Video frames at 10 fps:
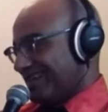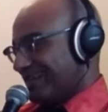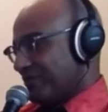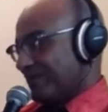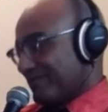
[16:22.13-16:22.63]

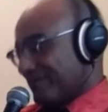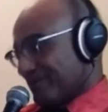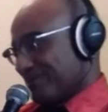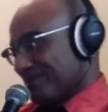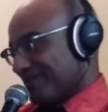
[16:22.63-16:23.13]
Or for
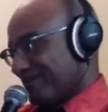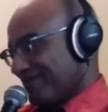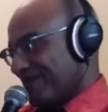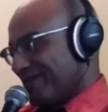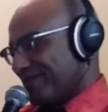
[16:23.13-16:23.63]
himself,
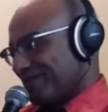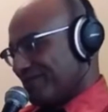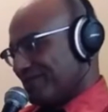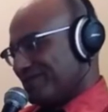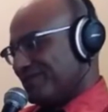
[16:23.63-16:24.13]
but
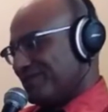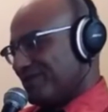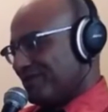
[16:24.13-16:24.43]
for the two